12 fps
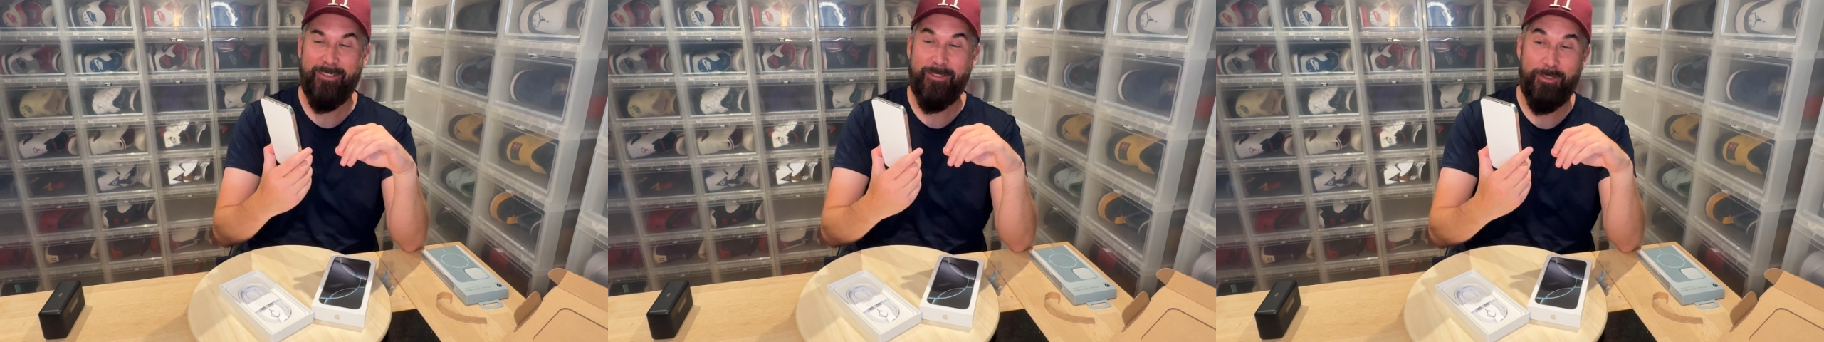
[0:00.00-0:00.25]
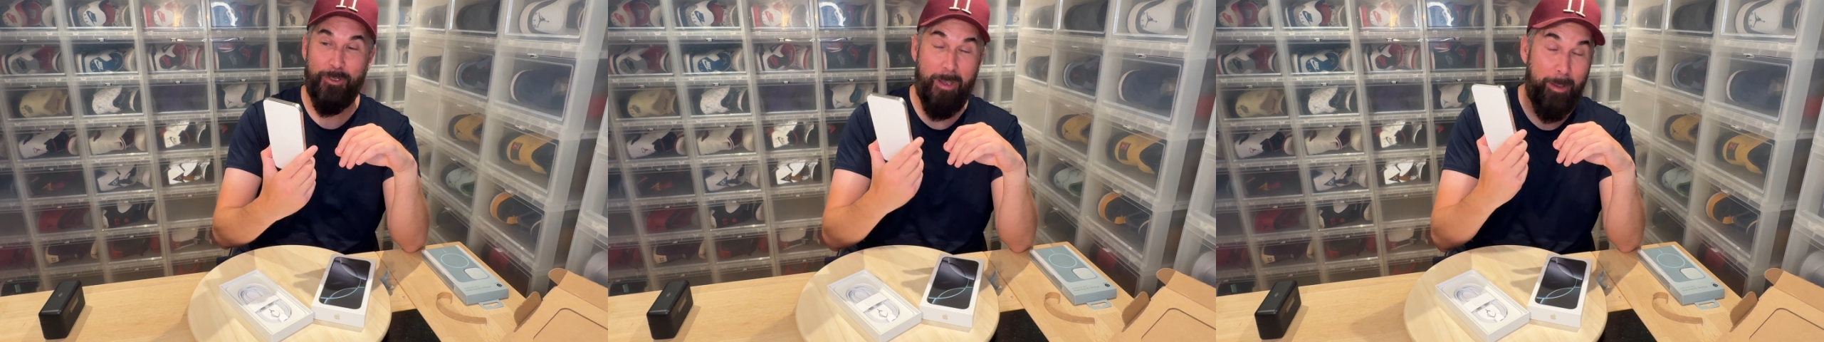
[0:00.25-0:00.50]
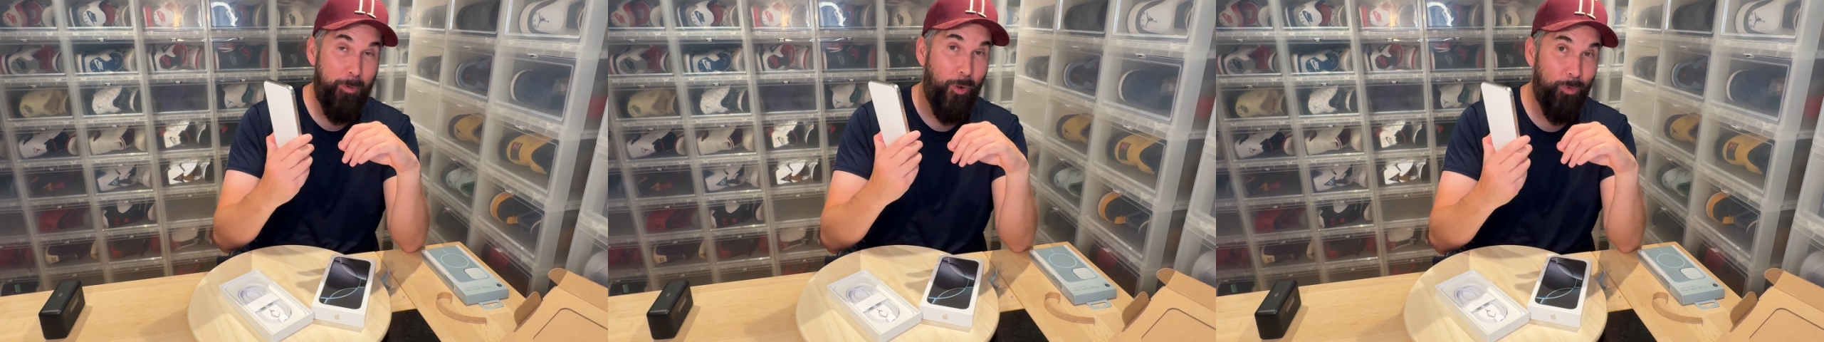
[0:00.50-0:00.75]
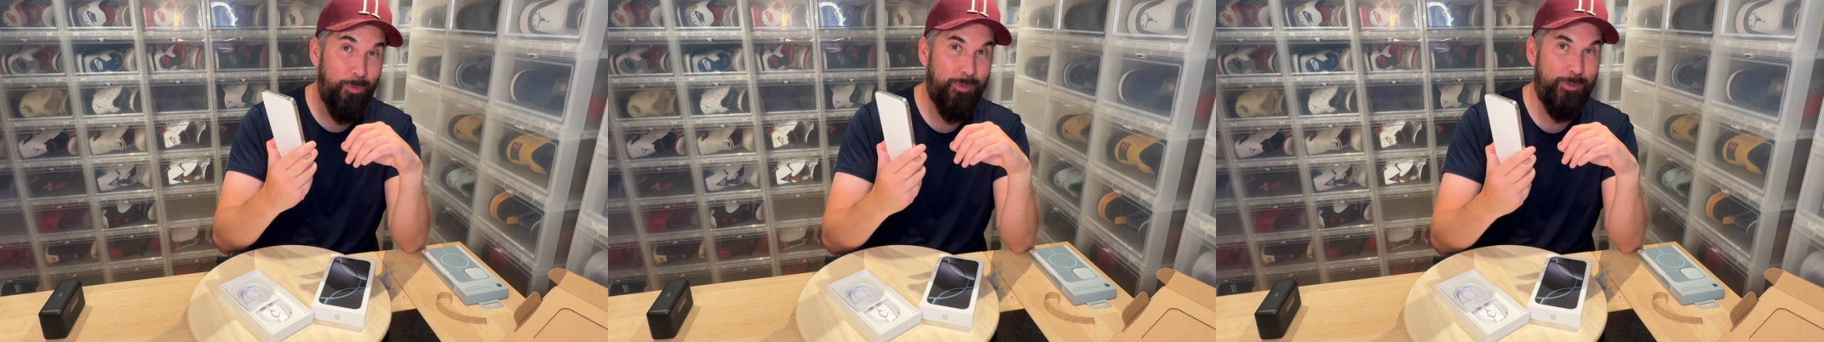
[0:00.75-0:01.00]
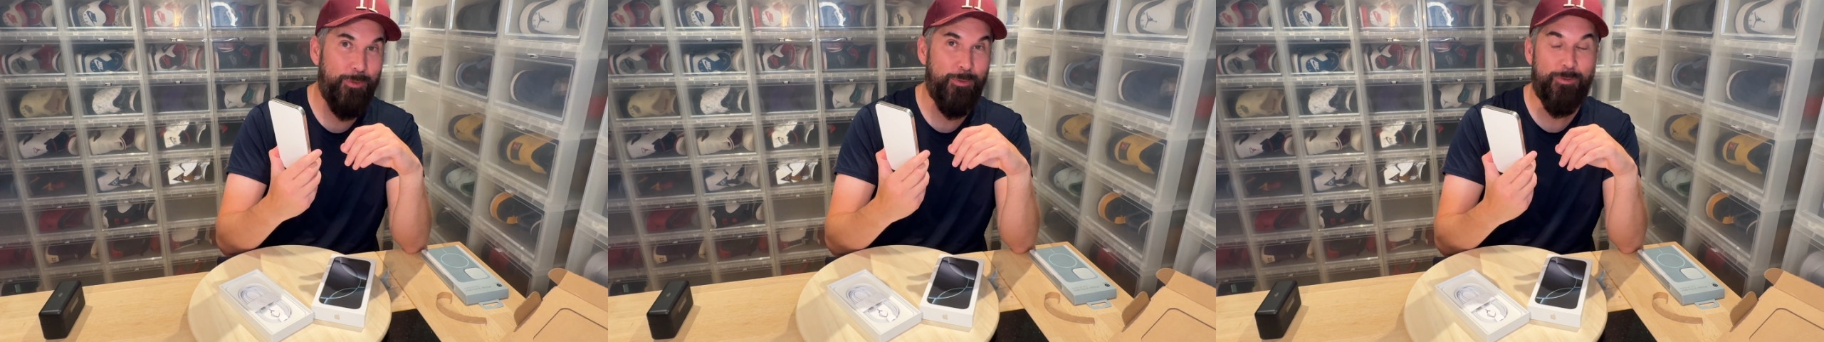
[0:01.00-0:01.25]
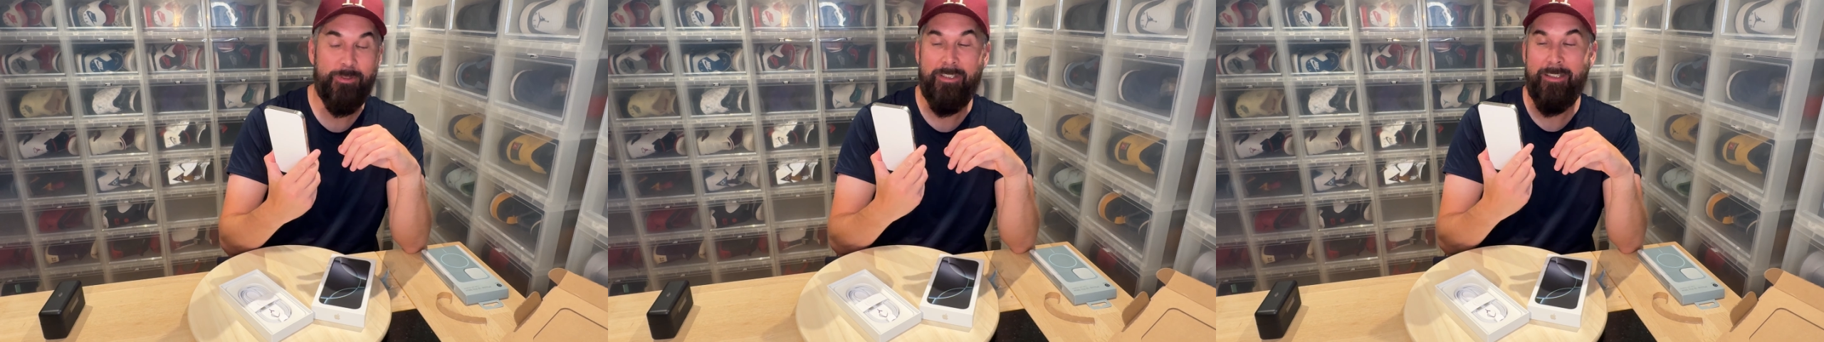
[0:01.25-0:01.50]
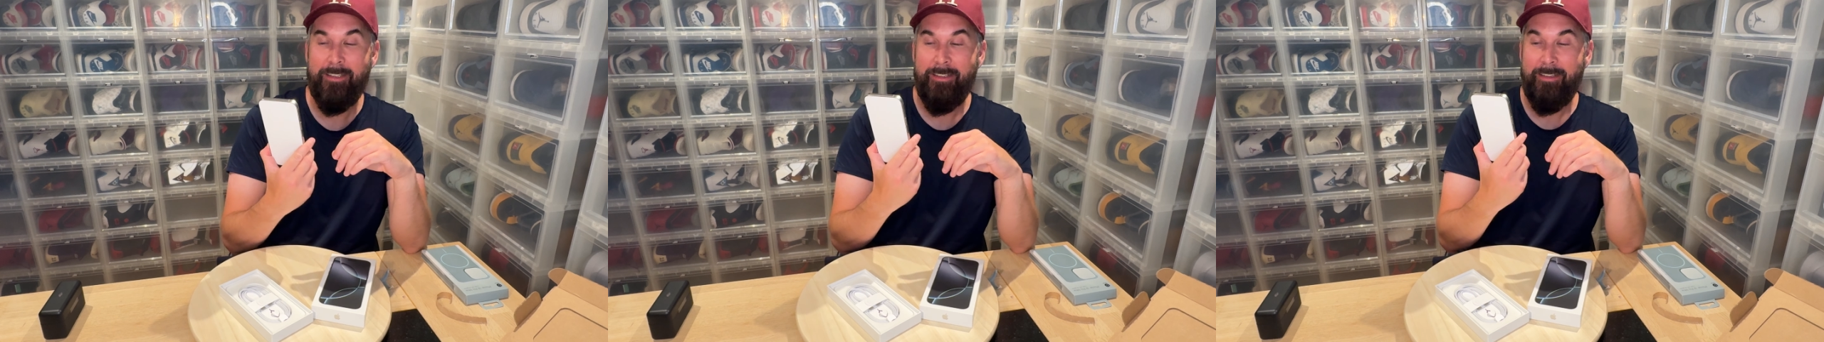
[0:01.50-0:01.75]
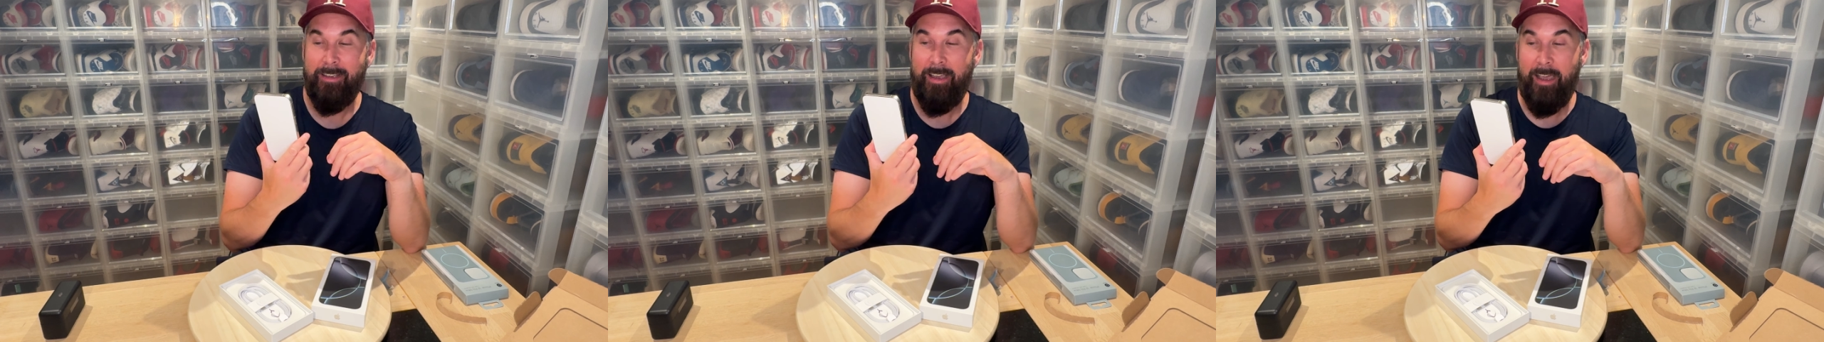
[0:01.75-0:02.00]
So I'm old school.
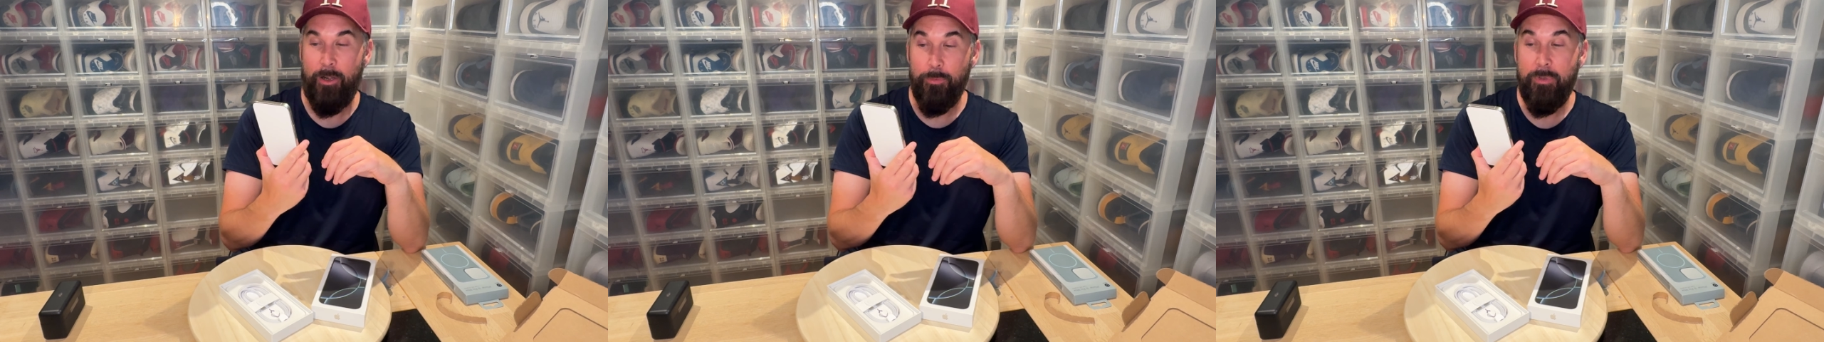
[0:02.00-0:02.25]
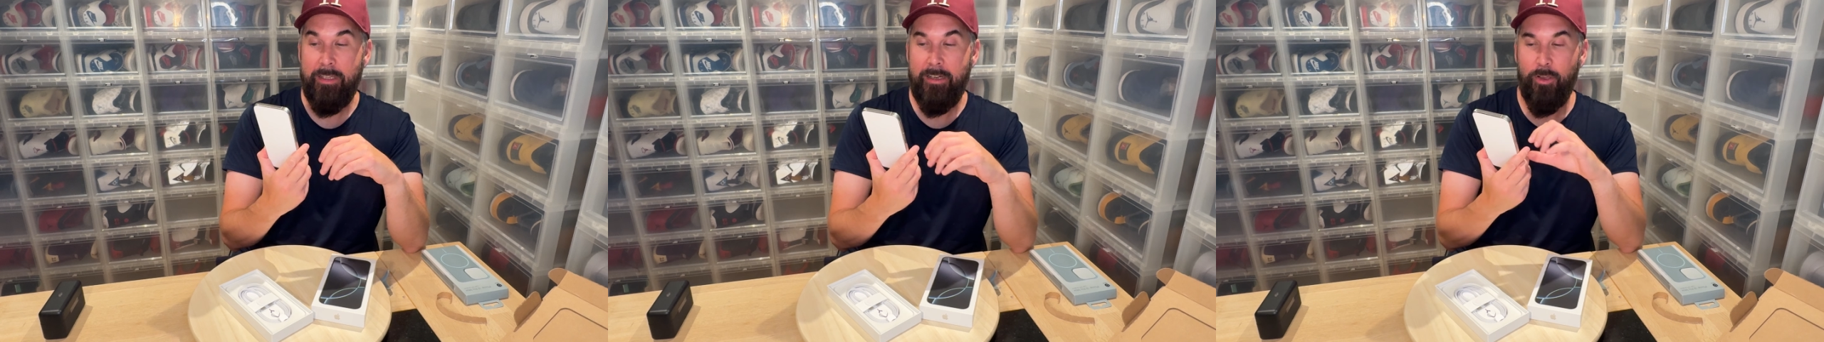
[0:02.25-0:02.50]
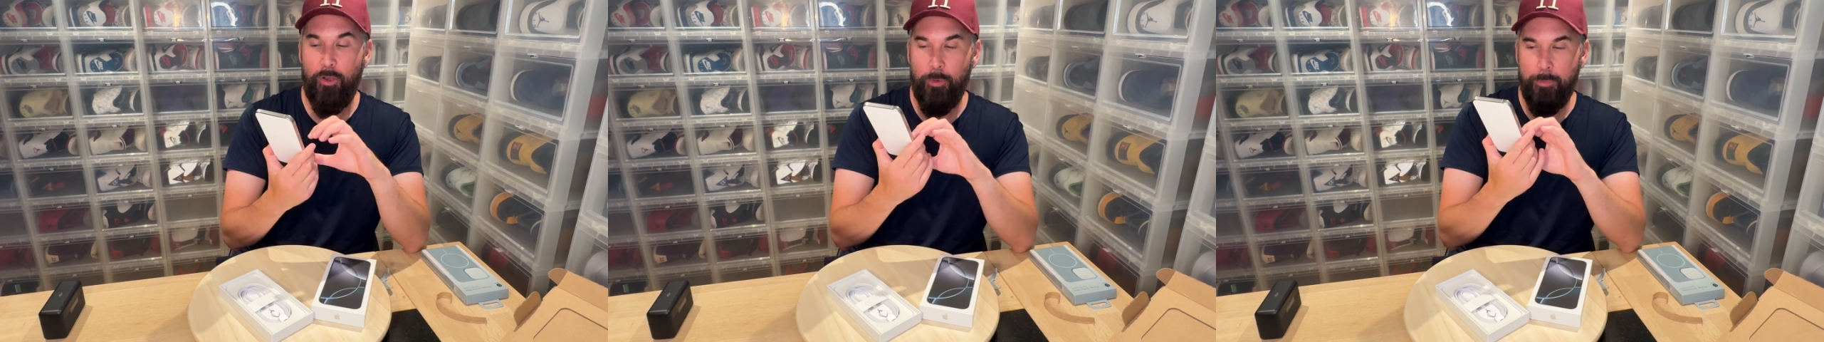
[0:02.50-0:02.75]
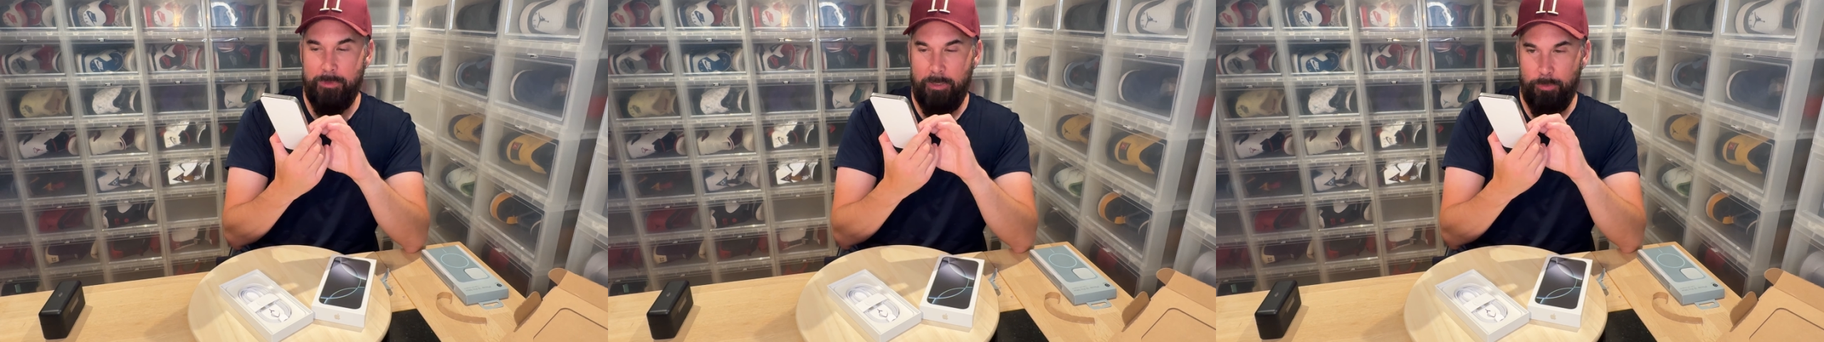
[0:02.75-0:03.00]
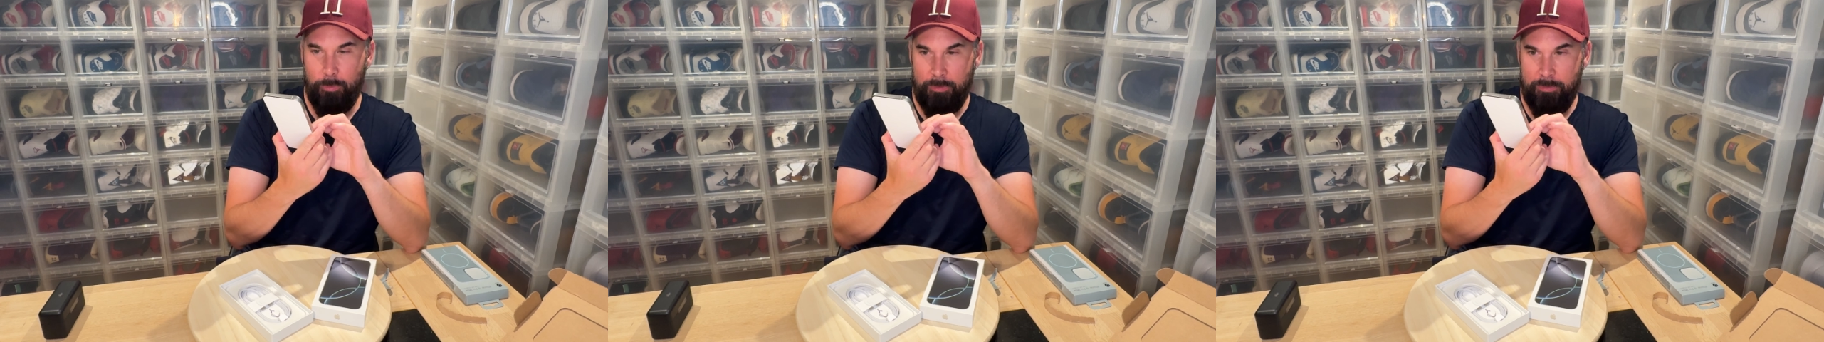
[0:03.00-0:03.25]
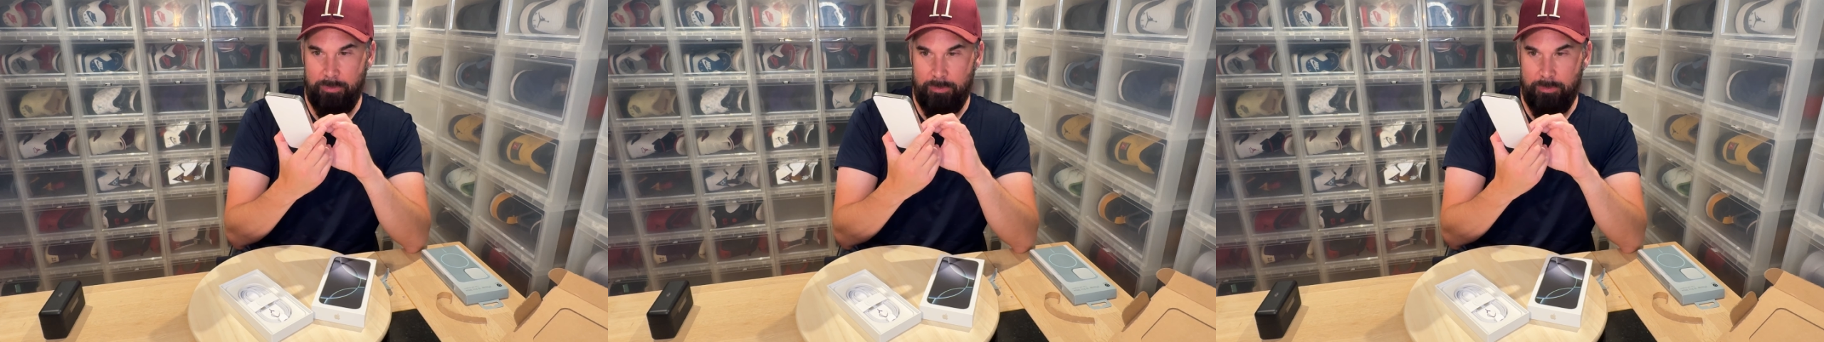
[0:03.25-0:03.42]
I really hope this will